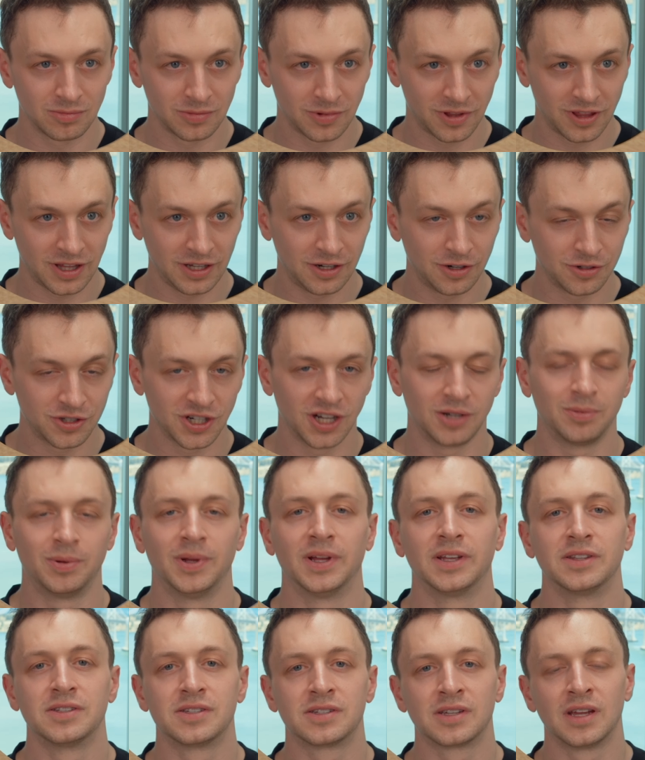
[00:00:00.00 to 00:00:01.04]
thinner gel
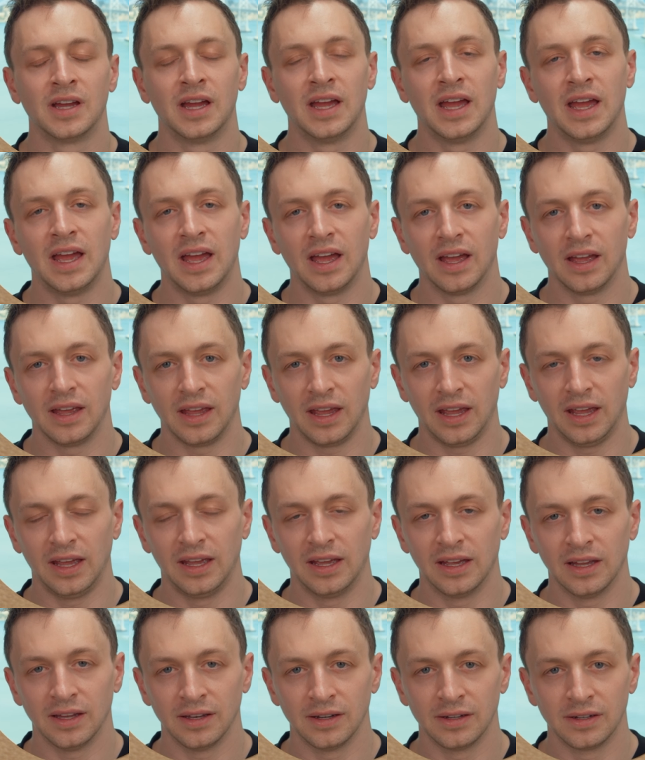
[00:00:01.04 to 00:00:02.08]
pens,
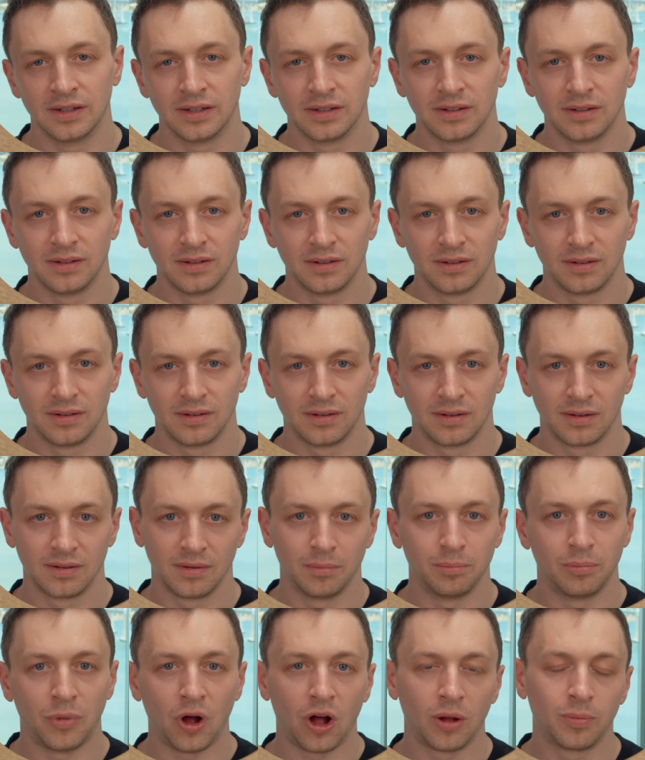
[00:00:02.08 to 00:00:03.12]
and
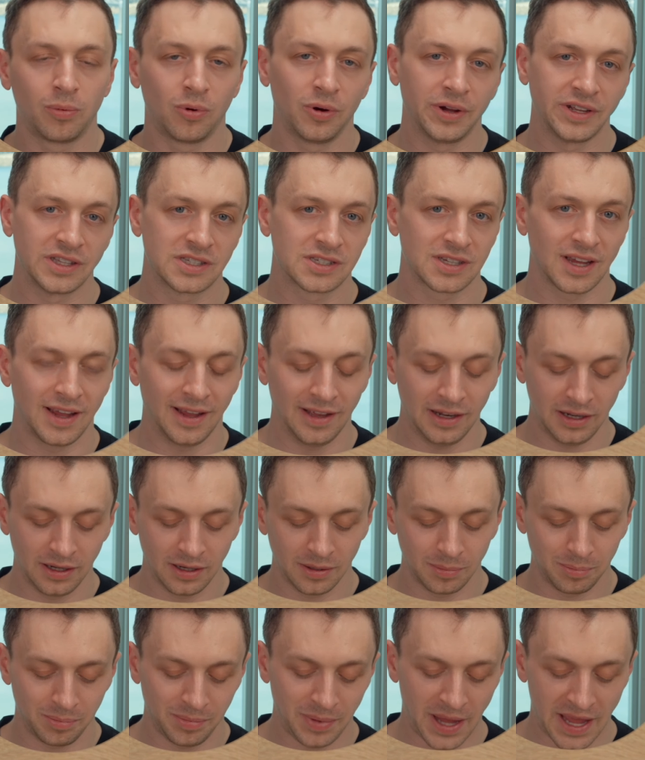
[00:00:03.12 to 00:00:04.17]
ballpoints
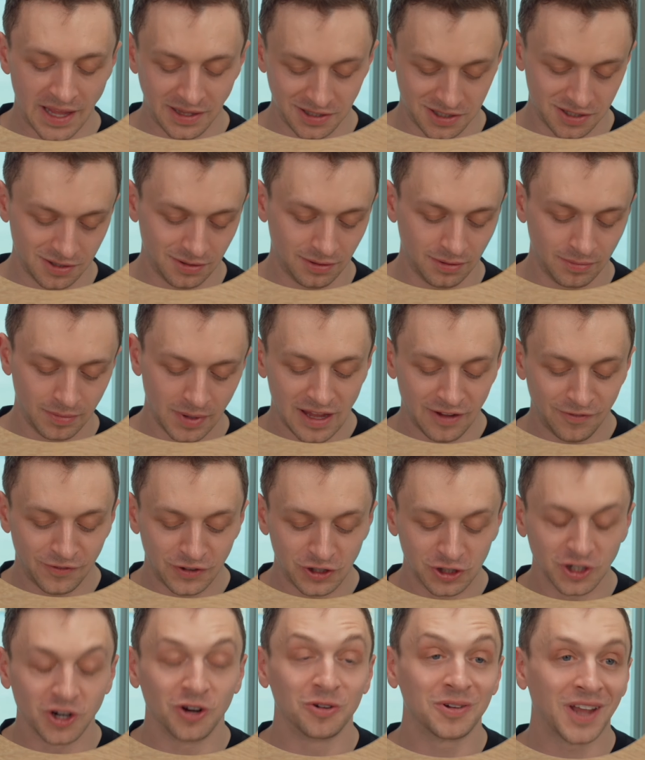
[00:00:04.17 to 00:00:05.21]
and pencil. If
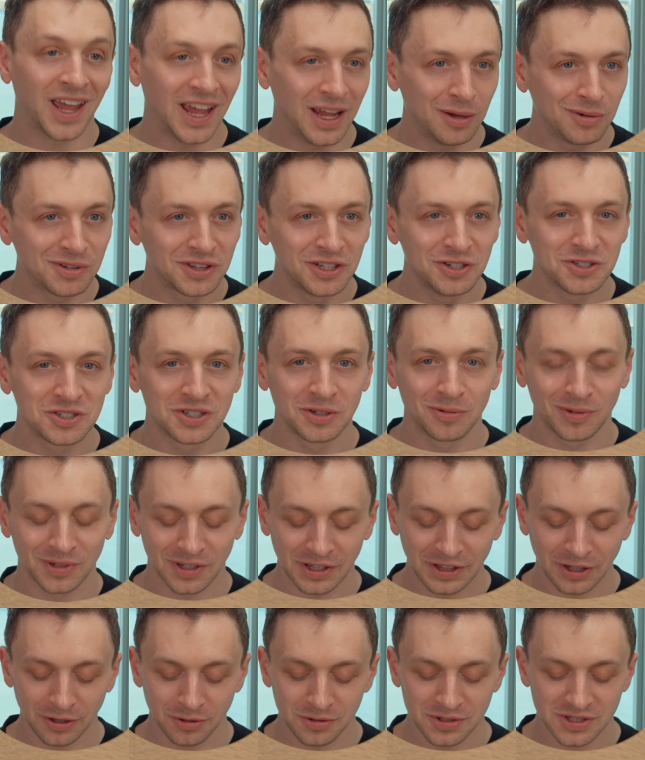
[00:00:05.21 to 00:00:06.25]
you're okay with using one
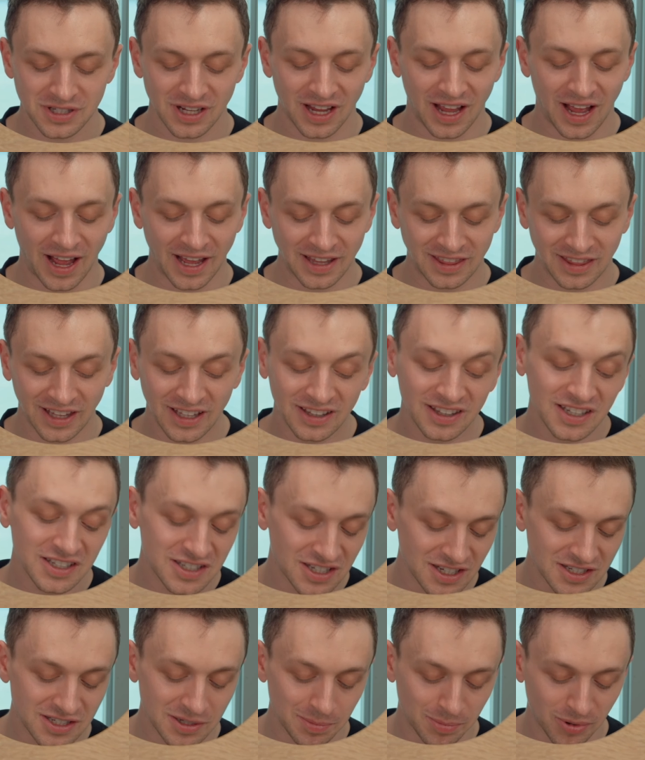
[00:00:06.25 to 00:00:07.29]
of those, I think this
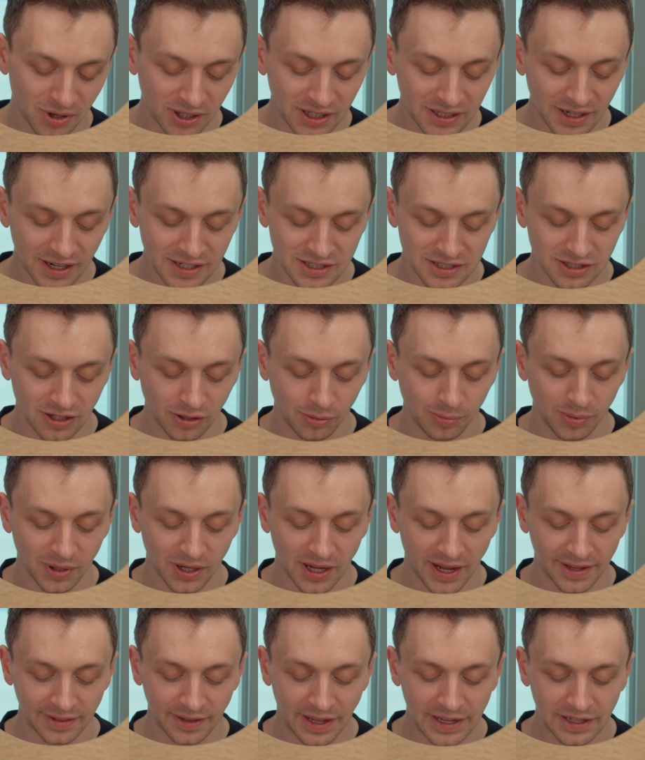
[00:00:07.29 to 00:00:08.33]
is a pretty nice notebook.
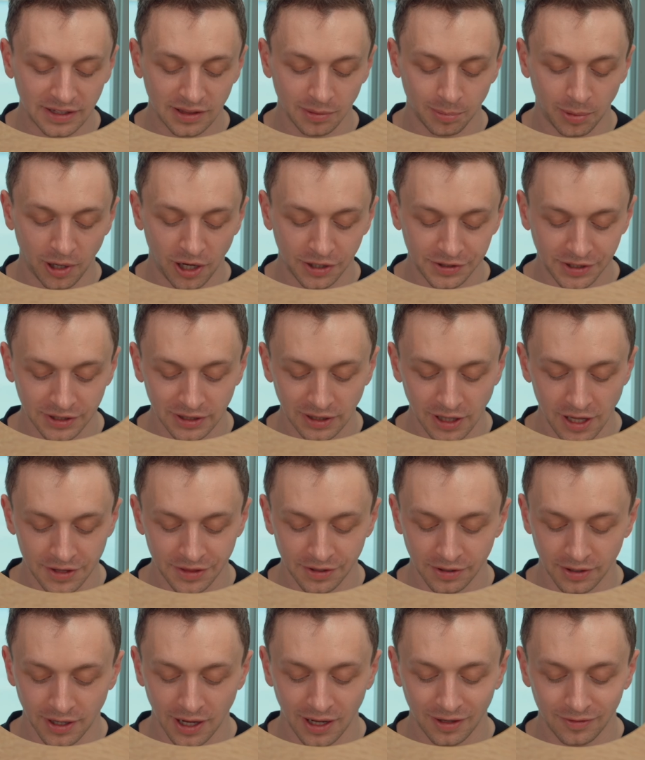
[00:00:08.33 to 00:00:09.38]
I like the bonded
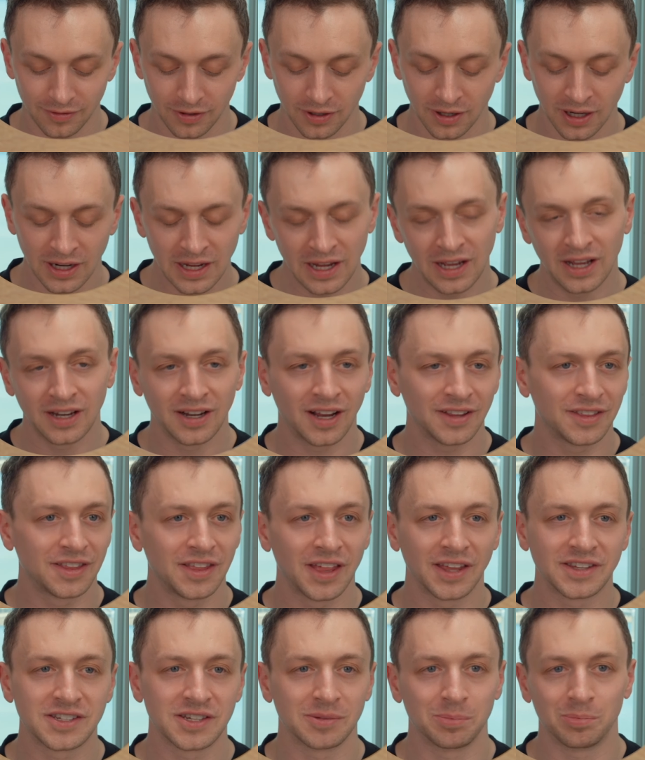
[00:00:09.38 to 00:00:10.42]
leather cover. Not that
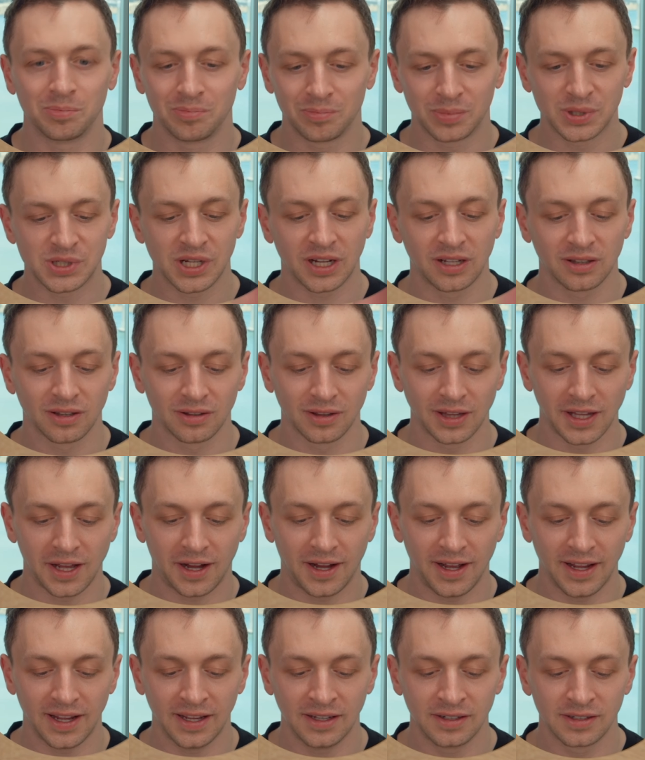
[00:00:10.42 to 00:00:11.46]
that's a particularly
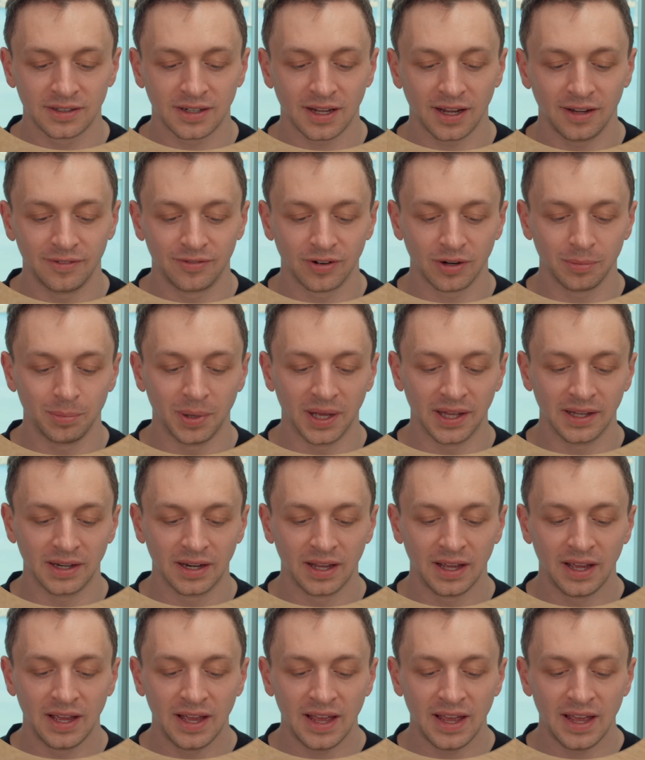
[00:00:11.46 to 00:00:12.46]
high-end cover, but